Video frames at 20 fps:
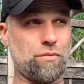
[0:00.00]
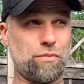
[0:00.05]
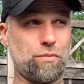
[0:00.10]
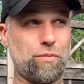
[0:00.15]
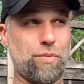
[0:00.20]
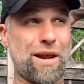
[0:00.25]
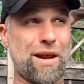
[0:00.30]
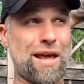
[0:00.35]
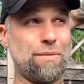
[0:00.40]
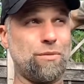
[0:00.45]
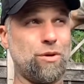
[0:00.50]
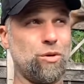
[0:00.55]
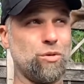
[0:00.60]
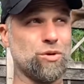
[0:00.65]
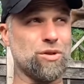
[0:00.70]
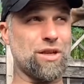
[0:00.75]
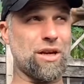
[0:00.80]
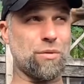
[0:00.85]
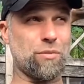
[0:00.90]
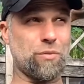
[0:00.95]
playing
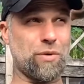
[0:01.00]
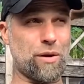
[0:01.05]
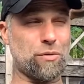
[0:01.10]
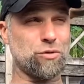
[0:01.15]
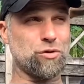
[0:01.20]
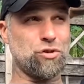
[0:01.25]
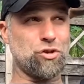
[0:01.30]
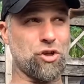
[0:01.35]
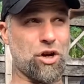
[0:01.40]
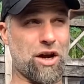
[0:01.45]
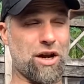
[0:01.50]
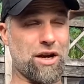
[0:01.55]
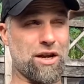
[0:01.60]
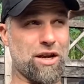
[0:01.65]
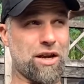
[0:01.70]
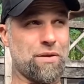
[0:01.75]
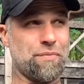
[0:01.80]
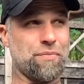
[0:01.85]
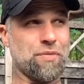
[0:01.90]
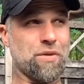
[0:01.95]
music when I was
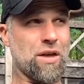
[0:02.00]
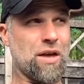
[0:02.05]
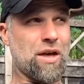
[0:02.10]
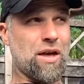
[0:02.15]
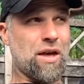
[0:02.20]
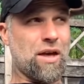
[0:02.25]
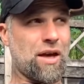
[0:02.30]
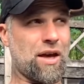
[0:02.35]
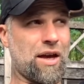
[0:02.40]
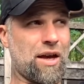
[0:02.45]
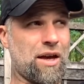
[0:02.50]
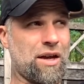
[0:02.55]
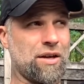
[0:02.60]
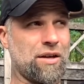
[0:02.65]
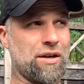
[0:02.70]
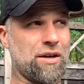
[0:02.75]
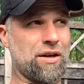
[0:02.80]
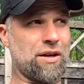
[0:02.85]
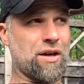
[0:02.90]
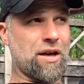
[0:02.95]
young,
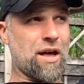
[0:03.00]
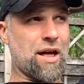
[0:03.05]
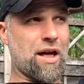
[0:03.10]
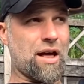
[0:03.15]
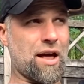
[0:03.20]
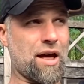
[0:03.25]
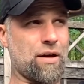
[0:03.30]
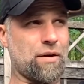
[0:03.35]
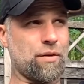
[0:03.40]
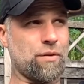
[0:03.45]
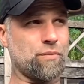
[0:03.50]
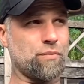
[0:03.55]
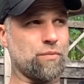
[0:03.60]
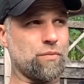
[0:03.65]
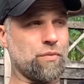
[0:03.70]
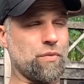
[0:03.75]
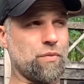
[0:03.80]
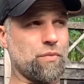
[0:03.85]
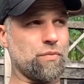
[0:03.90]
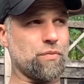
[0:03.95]
and uh,
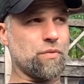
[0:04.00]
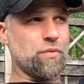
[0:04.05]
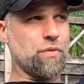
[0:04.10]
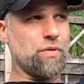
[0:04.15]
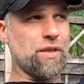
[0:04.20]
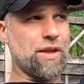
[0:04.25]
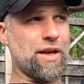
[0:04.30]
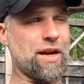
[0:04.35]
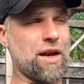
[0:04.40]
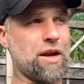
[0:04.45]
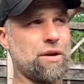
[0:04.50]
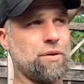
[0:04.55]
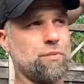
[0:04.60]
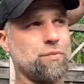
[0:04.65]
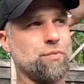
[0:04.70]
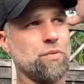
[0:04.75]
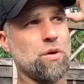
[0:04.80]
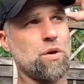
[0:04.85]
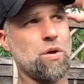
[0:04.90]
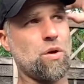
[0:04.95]
then I
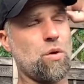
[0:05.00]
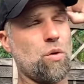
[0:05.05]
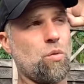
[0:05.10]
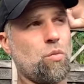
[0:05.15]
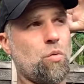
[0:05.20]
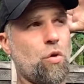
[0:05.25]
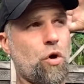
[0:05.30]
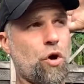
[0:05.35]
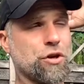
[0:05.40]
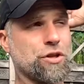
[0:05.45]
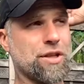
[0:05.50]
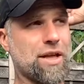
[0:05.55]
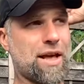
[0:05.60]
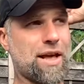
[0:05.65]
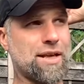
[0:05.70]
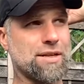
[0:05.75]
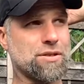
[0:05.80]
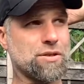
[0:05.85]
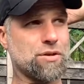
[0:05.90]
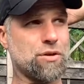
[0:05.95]
worked
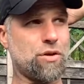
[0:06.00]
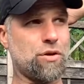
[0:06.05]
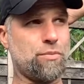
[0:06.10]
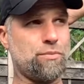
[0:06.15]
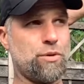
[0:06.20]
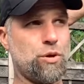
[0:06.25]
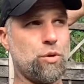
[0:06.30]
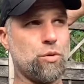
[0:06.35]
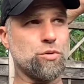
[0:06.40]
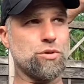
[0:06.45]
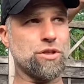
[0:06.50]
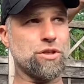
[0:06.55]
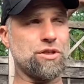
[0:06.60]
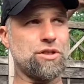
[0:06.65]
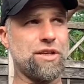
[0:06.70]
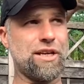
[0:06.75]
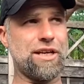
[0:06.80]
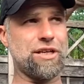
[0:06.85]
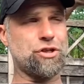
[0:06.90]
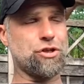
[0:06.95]
as a music
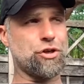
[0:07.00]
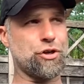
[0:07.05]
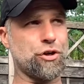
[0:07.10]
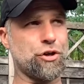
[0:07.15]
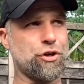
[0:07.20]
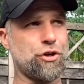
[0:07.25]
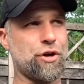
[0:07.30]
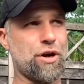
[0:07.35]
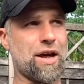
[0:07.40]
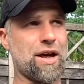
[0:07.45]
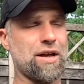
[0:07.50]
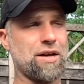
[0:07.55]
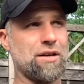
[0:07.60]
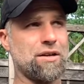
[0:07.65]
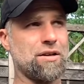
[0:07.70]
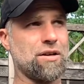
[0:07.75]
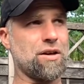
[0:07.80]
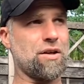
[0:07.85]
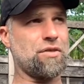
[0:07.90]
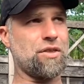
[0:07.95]
teacher,
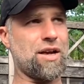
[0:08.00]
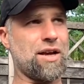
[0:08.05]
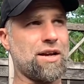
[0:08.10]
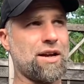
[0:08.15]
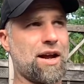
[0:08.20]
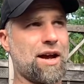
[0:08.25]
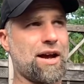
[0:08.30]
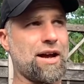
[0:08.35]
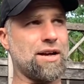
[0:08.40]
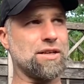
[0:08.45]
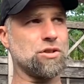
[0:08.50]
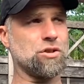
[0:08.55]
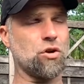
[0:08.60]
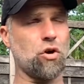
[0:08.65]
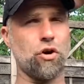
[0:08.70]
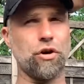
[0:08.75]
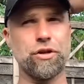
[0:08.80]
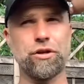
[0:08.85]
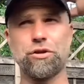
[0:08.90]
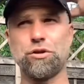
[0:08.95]
and then I
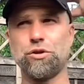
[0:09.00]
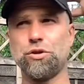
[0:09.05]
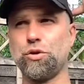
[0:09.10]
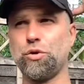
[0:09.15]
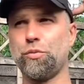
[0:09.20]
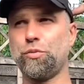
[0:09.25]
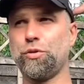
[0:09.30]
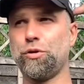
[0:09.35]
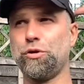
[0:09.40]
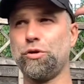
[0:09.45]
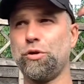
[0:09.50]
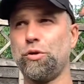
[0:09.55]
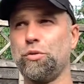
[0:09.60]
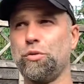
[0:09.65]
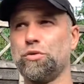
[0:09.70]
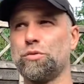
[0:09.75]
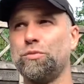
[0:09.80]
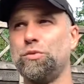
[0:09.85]
started to produce